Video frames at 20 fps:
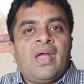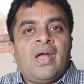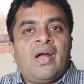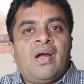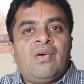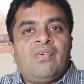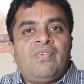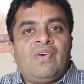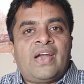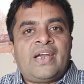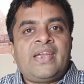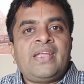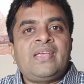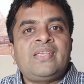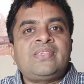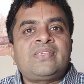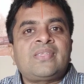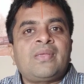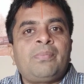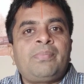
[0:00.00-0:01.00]
One
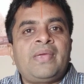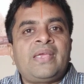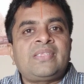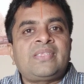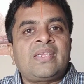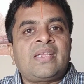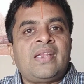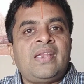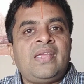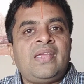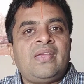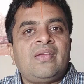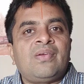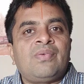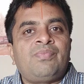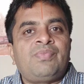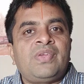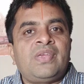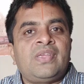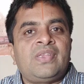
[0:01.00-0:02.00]
is basically
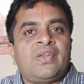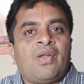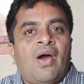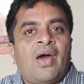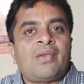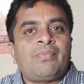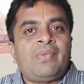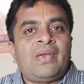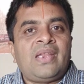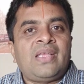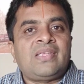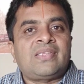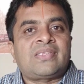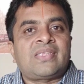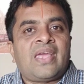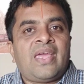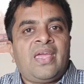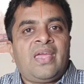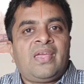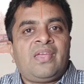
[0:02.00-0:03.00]
we normally
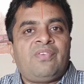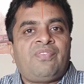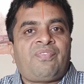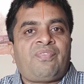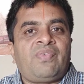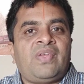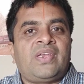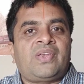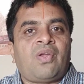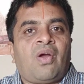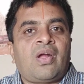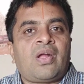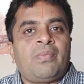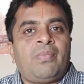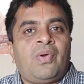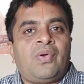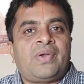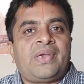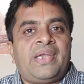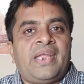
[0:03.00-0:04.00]
say if we talk
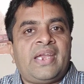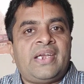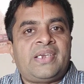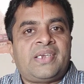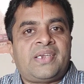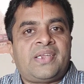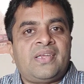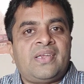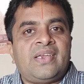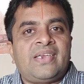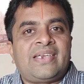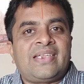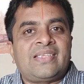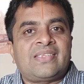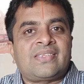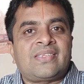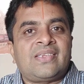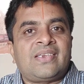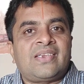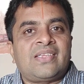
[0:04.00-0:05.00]
about debt, it
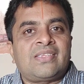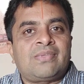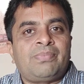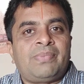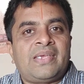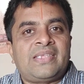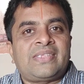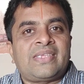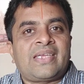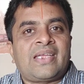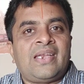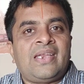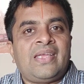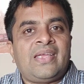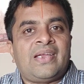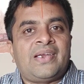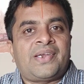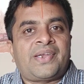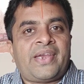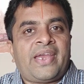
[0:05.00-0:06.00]
is
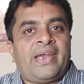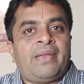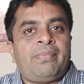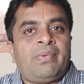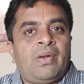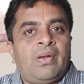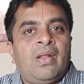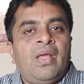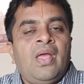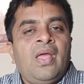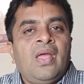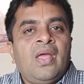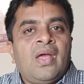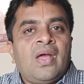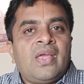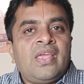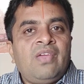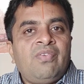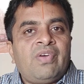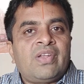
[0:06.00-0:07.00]
basically a tradable.
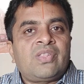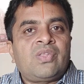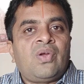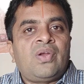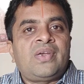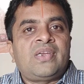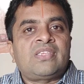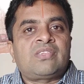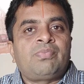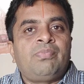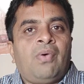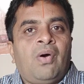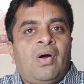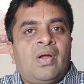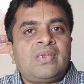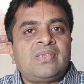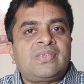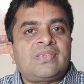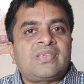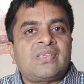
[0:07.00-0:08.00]
Even though it is
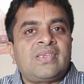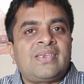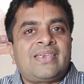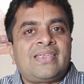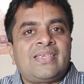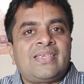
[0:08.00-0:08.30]
bonds,